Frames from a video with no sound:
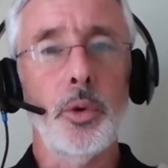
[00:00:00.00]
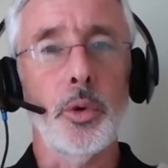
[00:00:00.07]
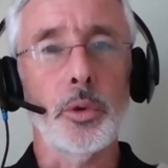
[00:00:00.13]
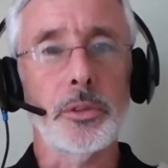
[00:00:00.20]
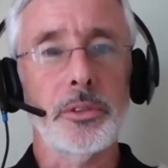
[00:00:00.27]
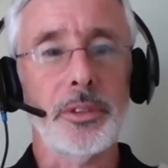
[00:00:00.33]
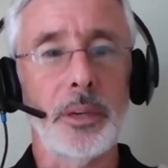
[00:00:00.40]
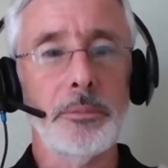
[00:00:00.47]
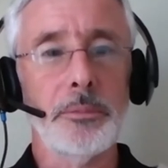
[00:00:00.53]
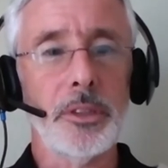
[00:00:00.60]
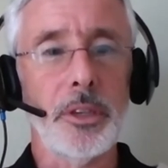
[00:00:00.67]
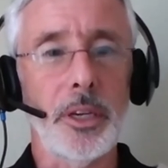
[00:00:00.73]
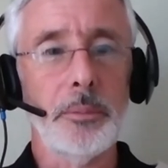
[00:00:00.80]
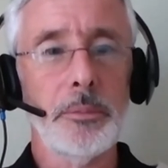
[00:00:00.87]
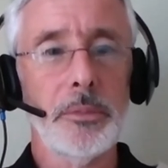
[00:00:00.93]
or
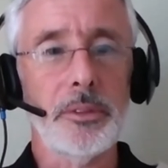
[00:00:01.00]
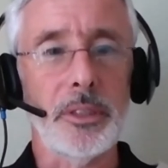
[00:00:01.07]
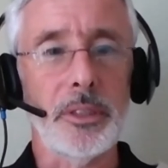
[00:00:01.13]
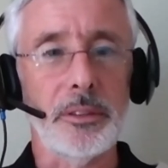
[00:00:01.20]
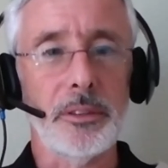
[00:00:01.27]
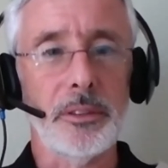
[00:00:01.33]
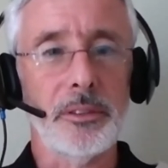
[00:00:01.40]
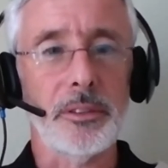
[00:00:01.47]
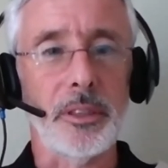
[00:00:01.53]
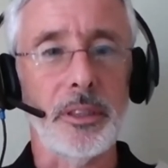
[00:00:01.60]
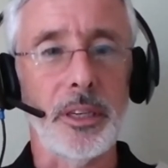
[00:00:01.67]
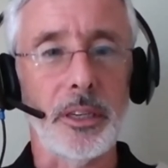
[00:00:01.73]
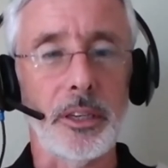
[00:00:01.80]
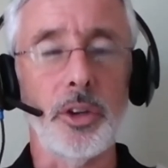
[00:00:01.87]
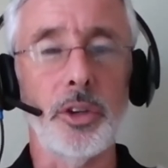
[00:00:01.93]
sometimes it's
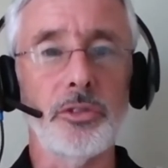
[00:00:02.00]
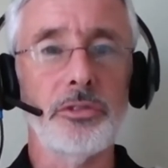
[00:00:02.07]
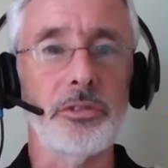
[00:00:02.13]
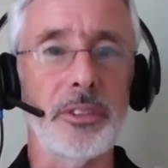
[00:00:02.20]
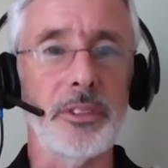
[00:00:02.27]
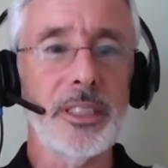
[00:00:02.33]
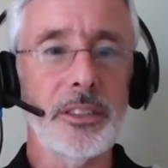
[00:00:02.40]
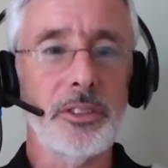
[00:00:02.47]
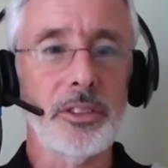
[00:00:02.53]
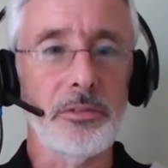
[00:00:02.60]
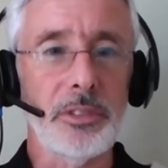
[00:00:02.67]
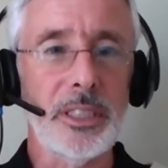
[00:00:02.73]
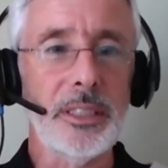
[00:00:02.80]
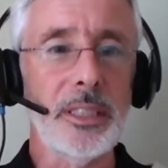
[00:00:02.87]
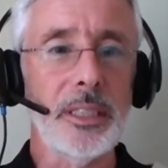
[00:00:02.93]
uh,
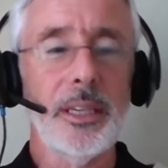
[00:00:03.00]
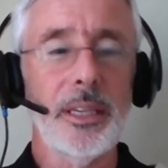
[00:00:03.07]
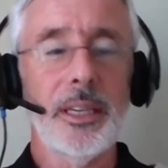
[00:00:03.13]
contradictory.